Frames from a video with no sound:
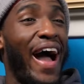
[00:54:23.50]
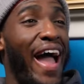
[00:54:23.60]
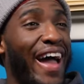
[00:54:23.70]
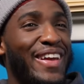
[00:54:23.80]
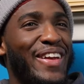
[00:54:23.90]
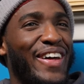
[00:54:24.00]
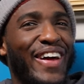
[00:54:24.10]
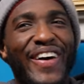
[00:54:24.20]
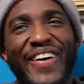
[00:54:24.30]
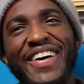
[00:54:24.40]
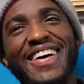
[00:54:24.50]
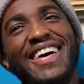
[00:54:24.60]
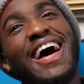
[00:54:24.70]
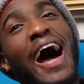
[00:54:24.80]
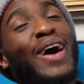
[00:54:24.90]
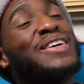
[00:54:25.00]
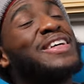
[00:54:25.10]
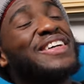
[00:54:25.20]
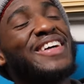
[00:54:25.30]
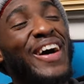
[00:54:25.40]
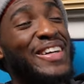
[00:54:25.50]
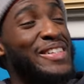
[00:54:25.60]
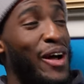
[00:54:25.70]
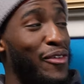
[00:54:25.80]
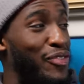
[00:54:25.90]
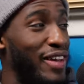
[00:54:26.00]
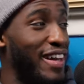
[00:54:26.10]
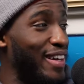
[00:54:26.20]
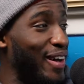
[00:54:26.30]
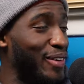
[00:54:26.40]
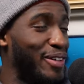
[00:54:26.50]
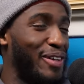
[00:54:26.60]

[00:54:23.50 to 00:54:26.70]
I, yo, I was yo, I was trying to fit in, yo.